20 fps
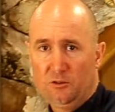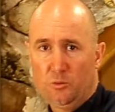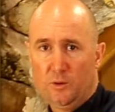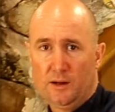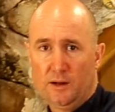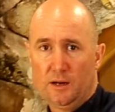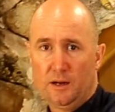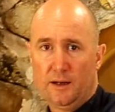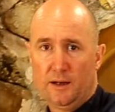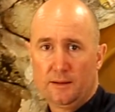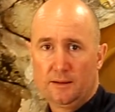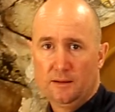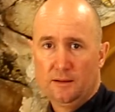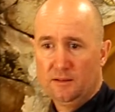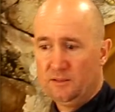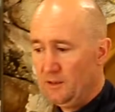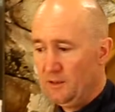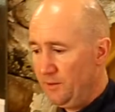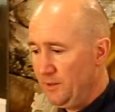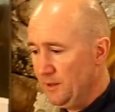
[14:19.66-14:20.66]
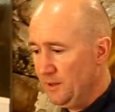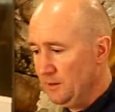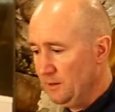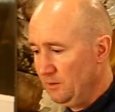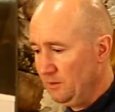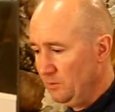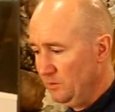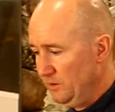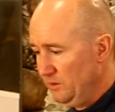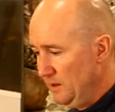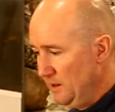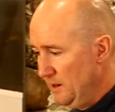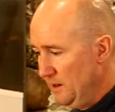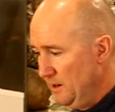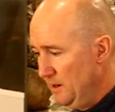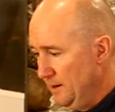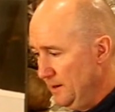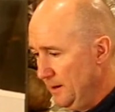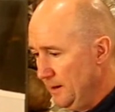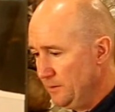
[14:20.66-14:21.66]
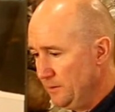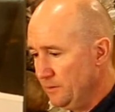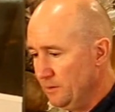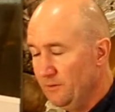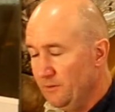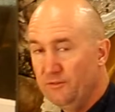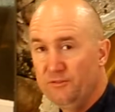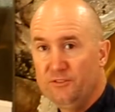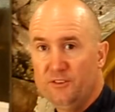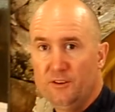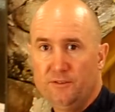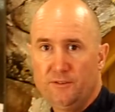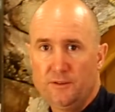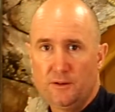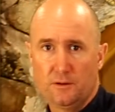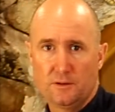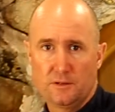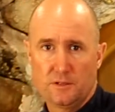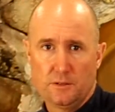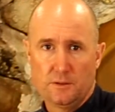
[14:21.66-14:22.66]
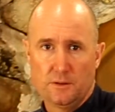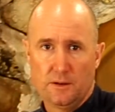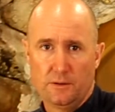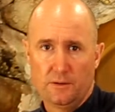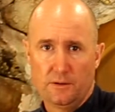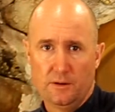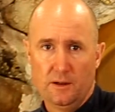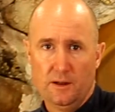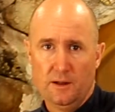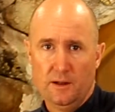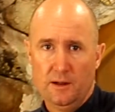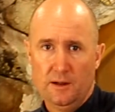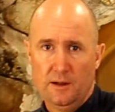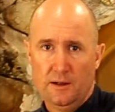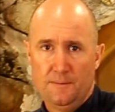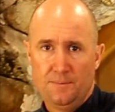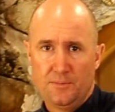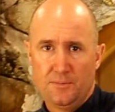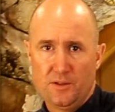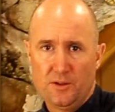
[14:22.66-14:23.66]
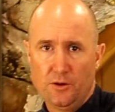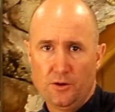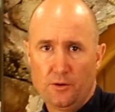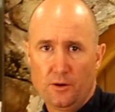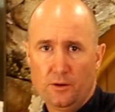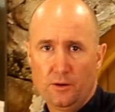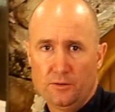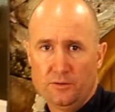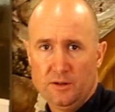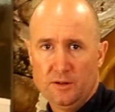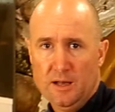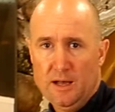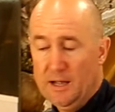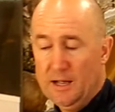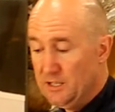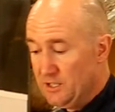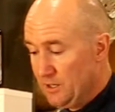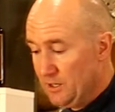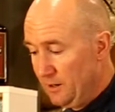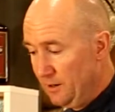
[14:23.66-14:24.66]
one like this. I think this was 150 or 200 euros. It's got